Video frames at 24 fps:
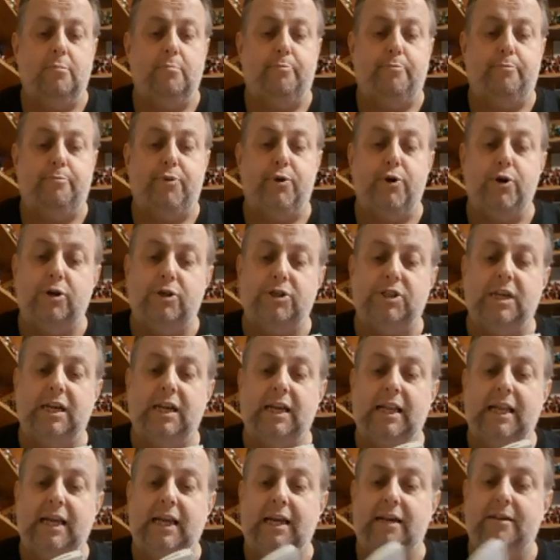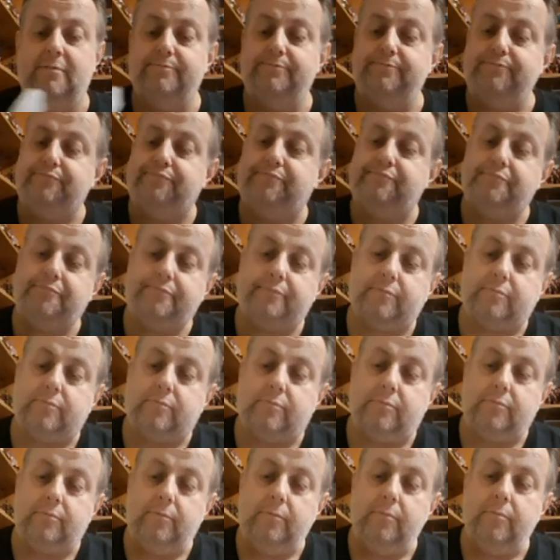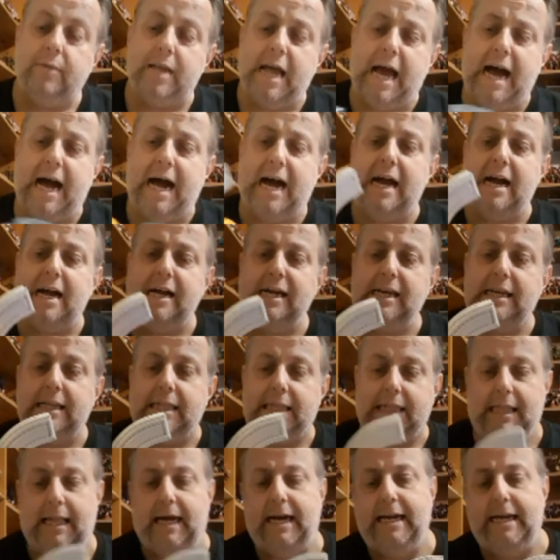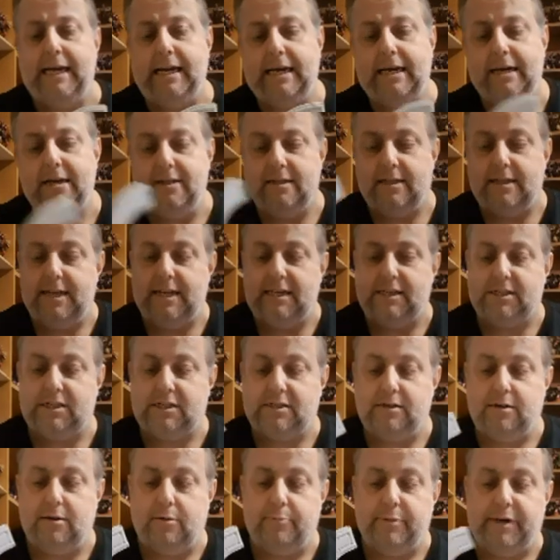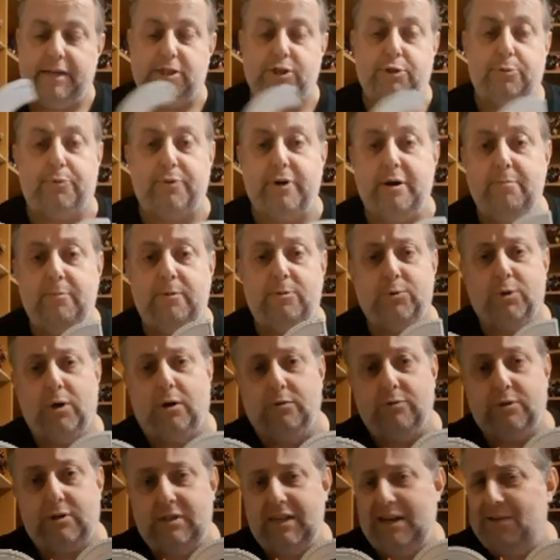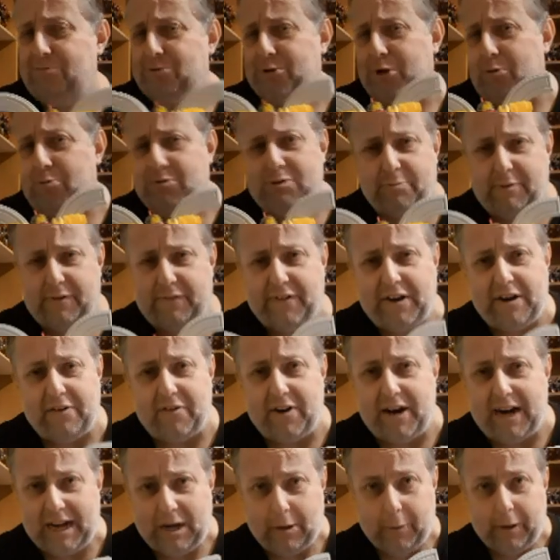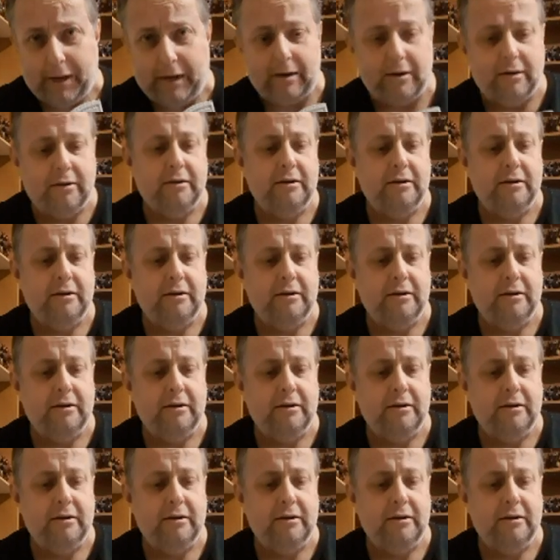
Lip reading: Personally, I like this Omega Supreme. It was always my favourite anyway.